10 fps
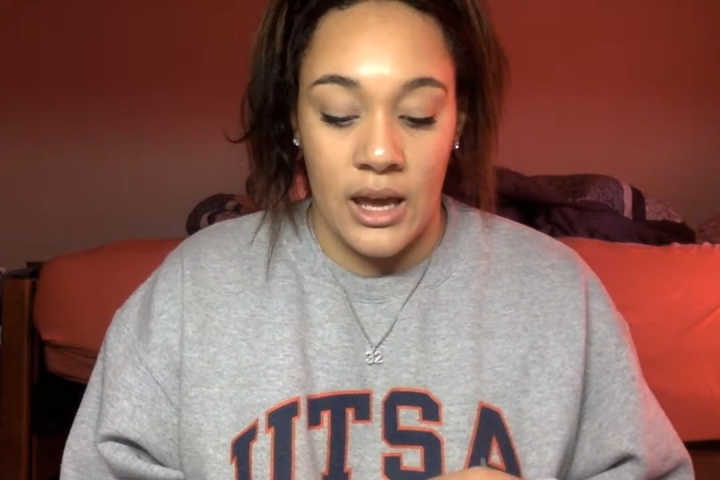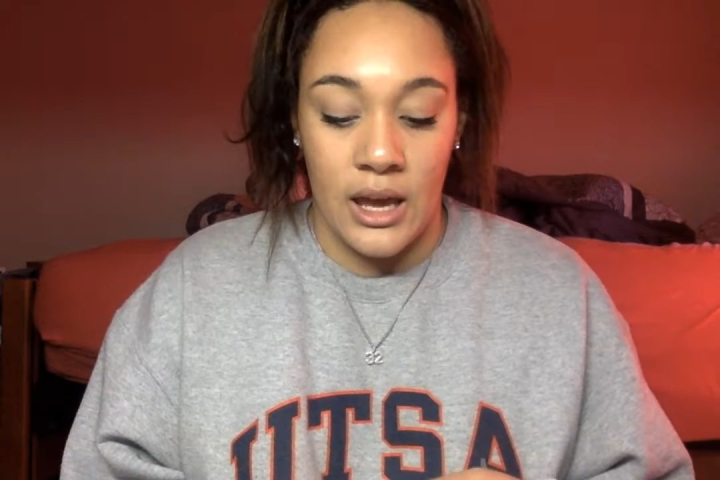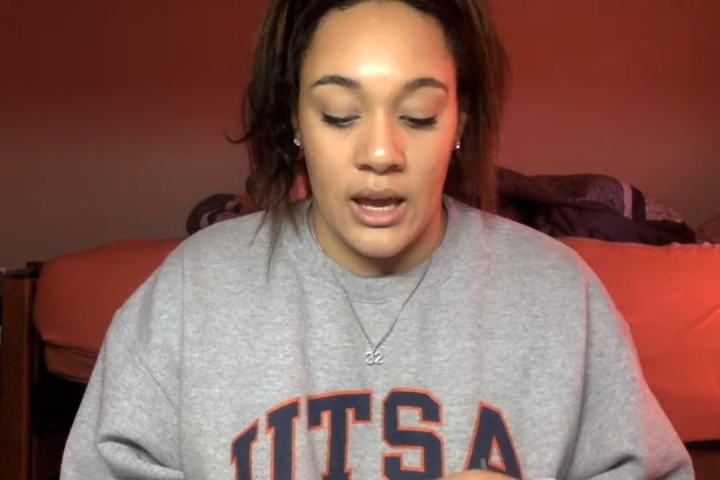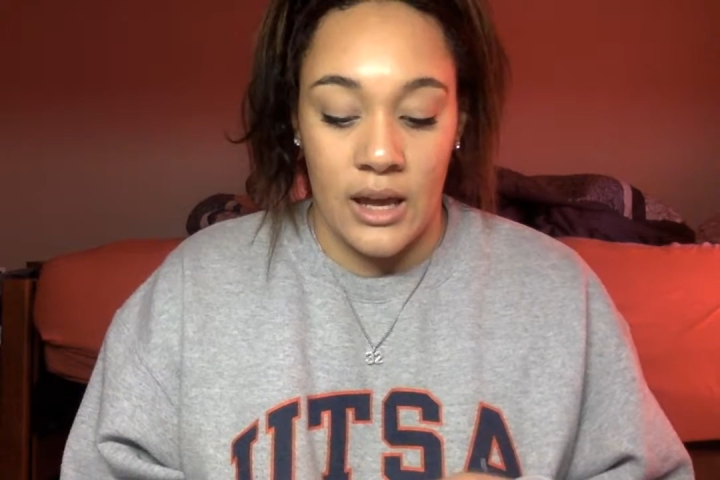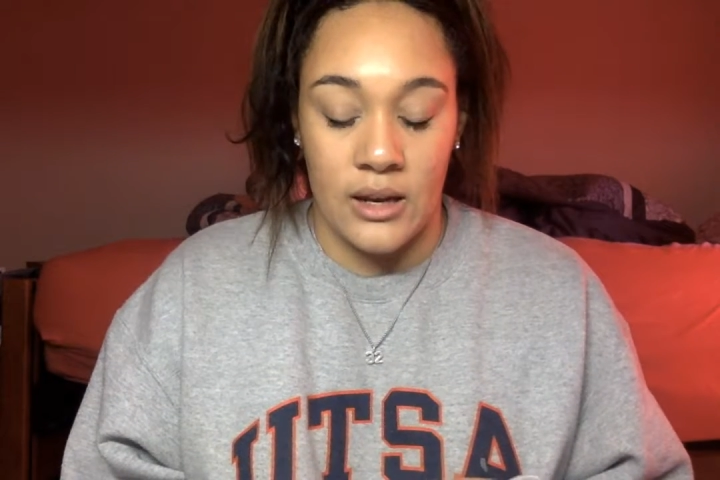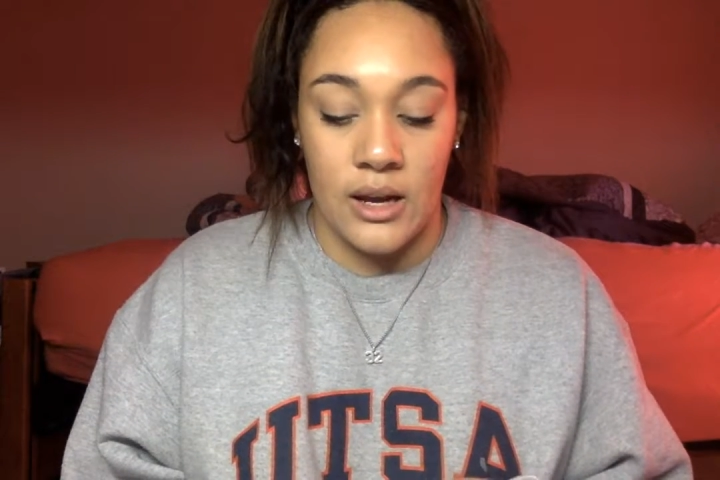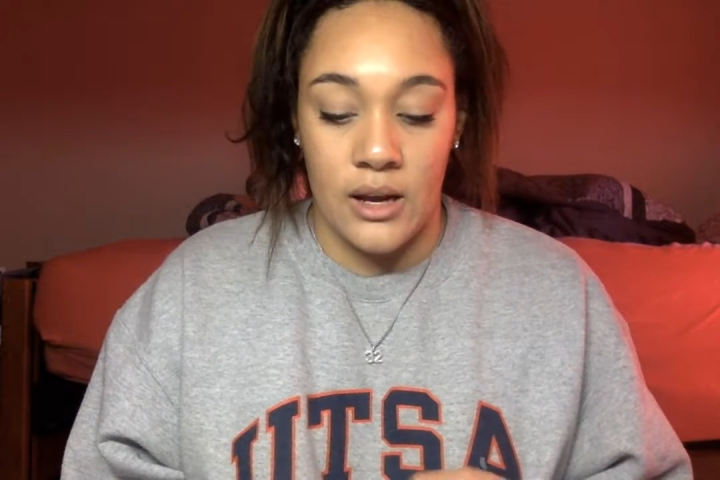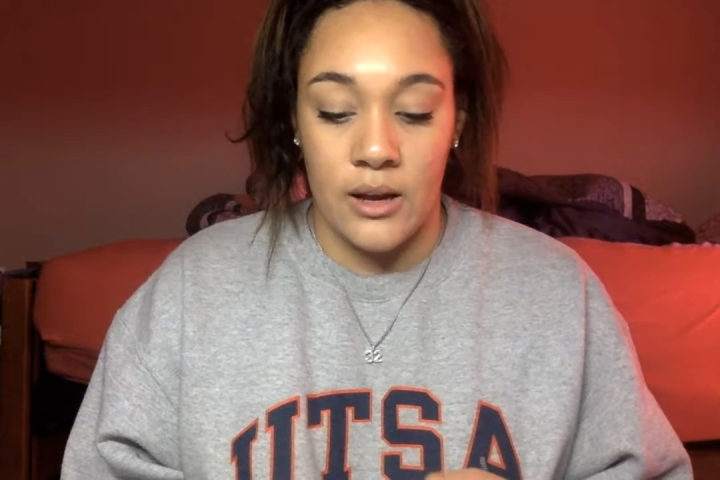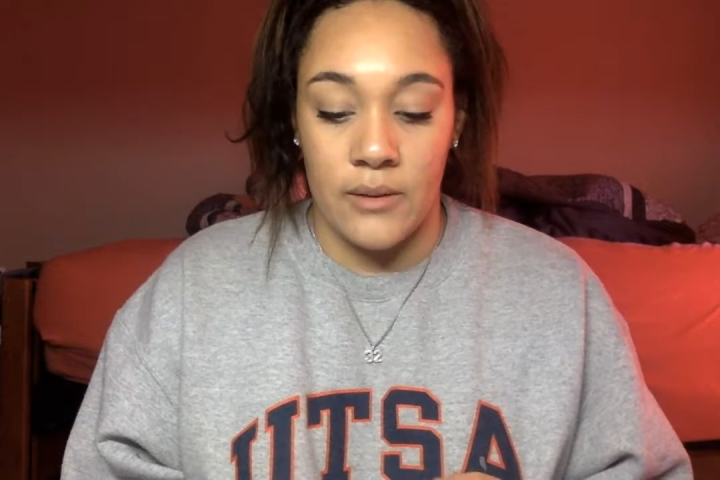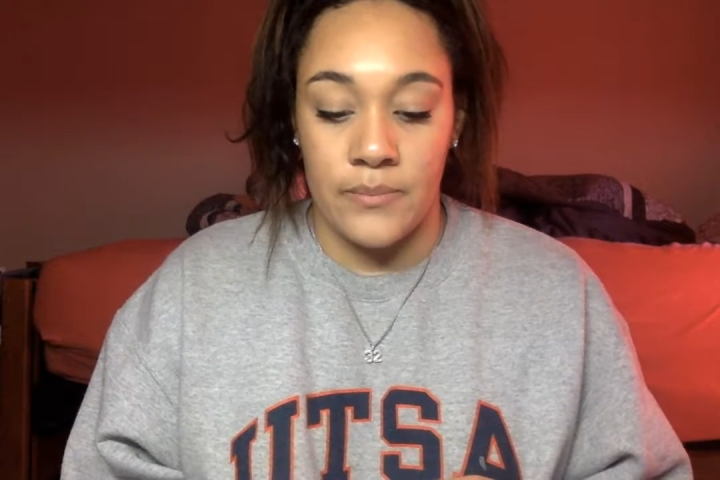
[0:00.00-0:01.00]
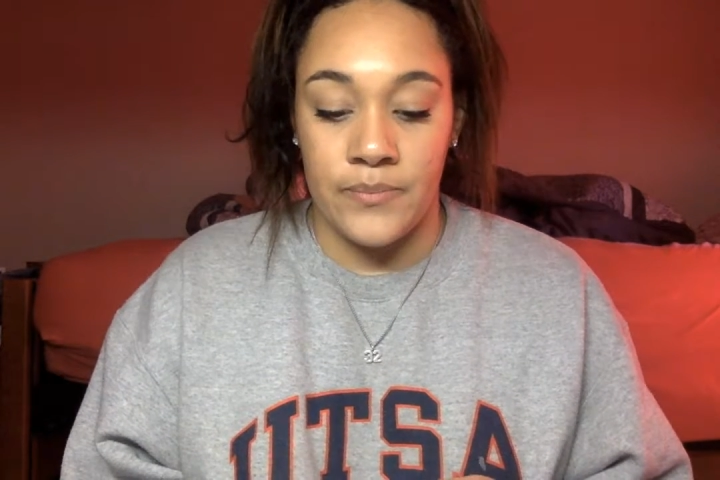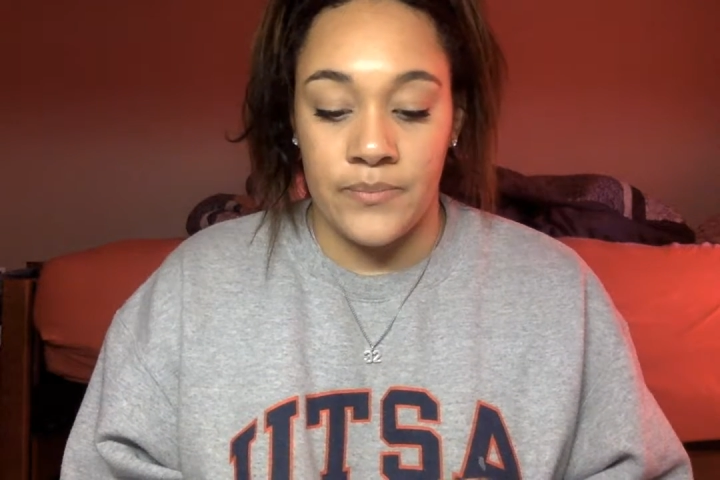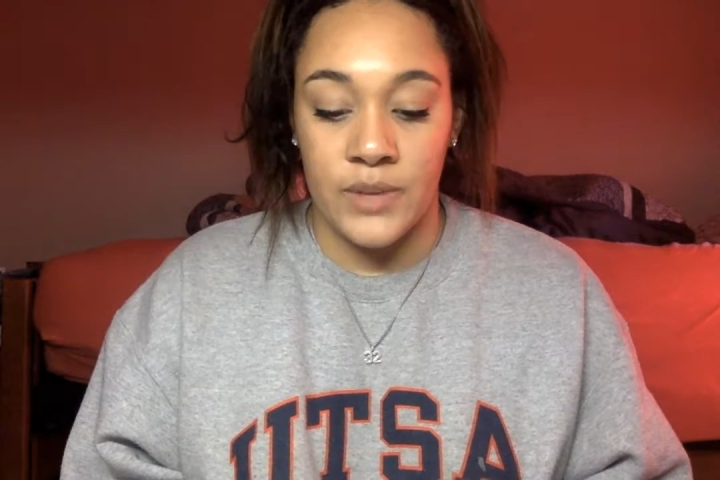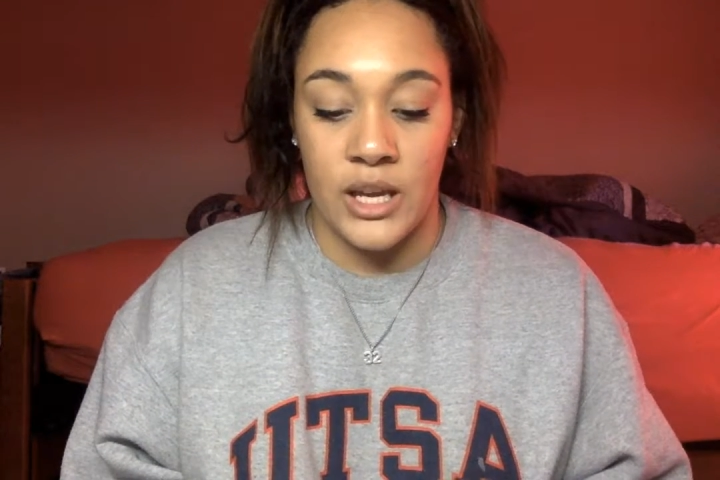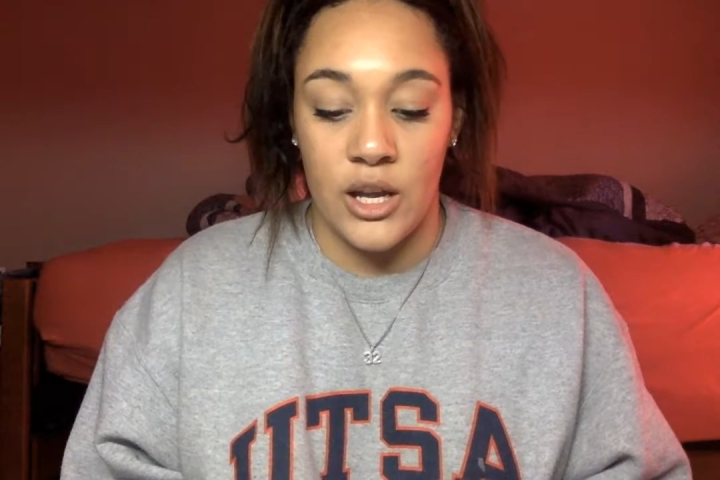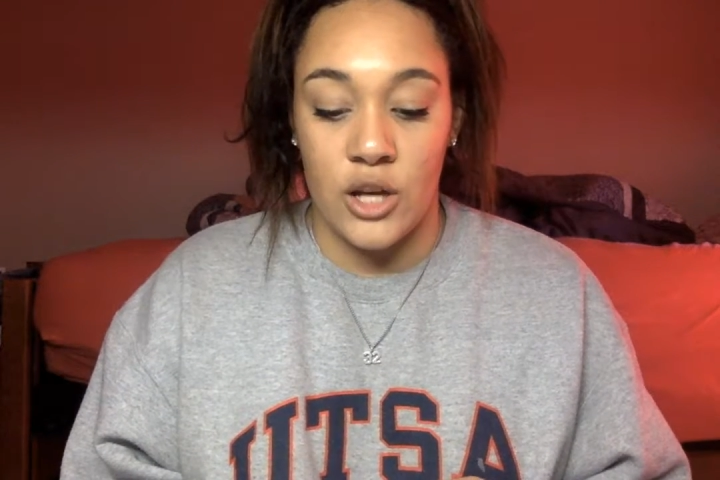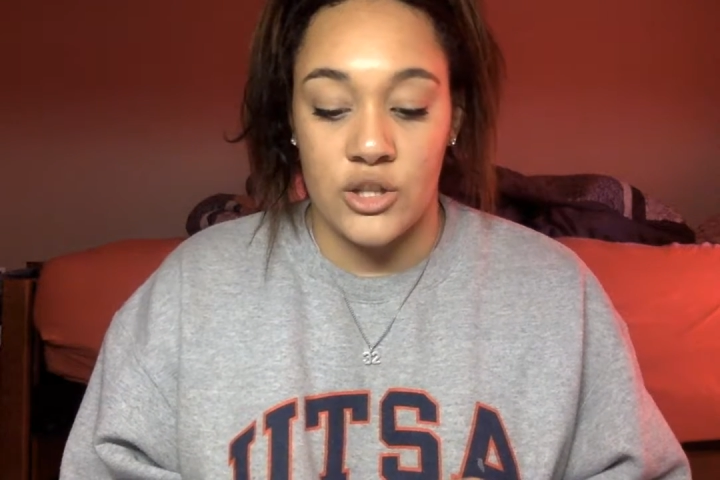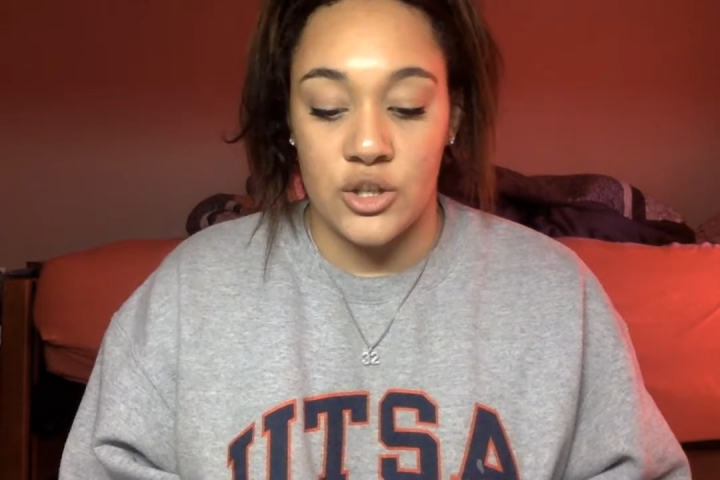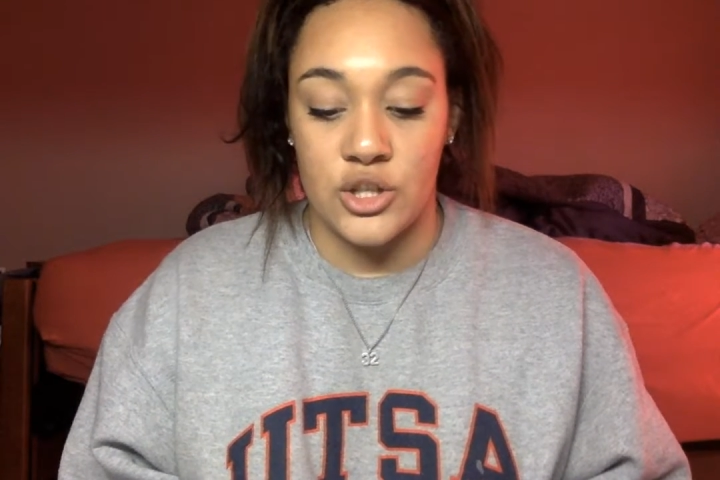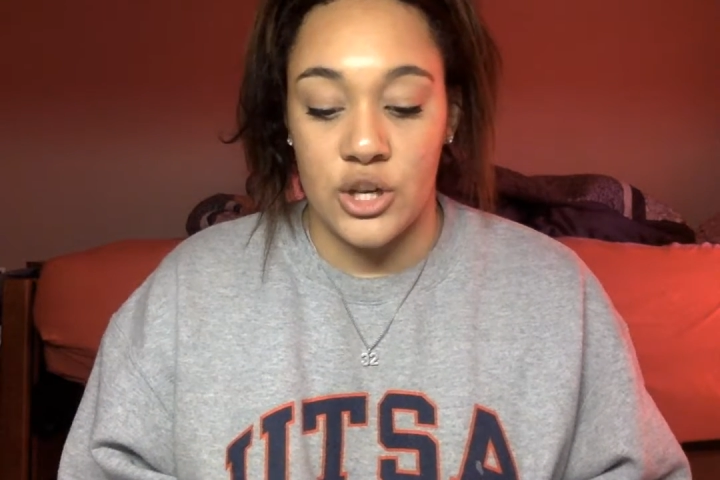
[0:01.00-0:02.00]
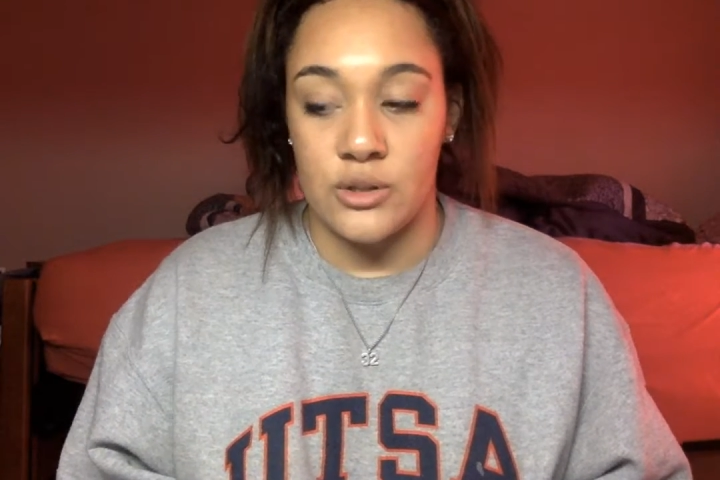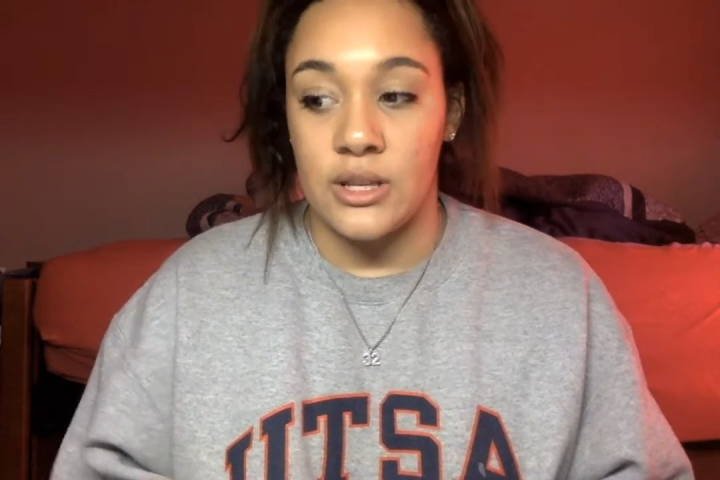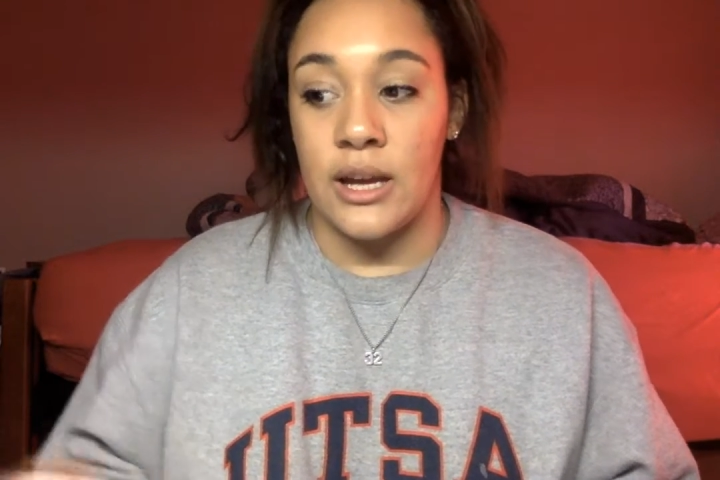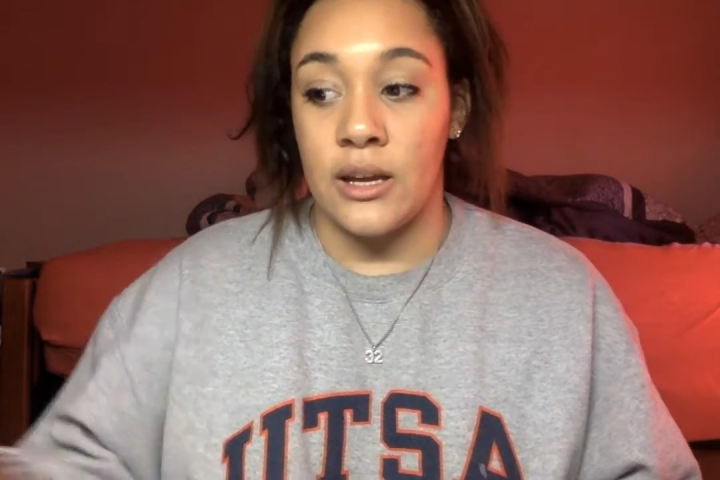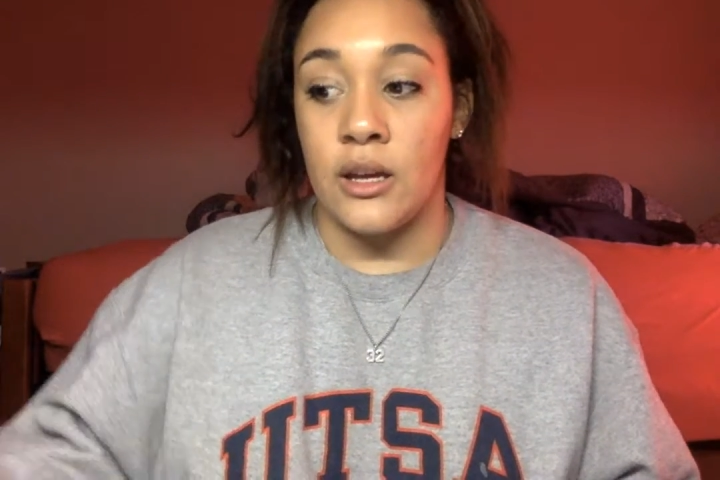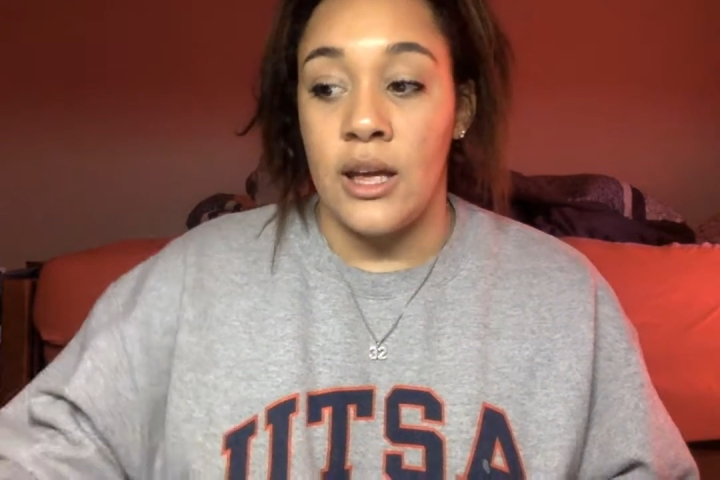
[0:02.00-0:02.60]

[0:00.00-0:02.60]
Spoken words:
And it also shows like